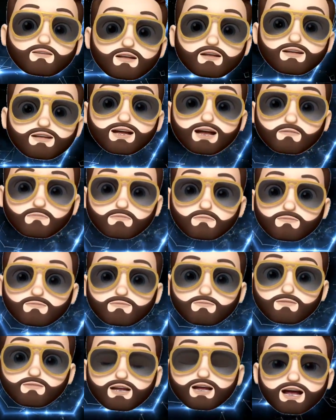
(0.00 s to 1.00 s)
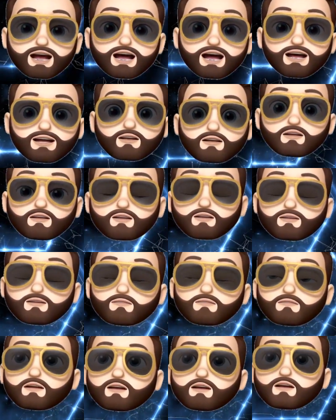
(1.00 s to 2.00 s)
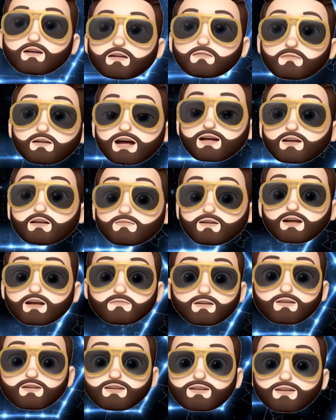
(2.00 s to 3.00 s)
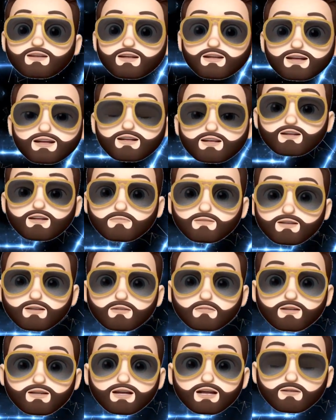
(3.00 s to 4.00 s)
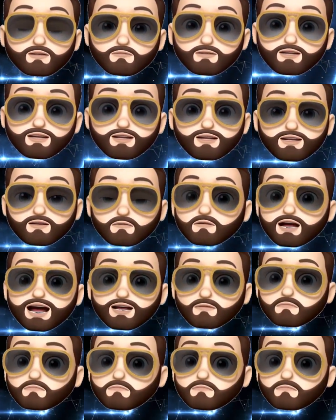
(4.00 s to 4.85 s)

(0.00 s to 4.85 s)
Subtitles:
I'm doing this in real time. And granted for me, I'm using an eGPU setup.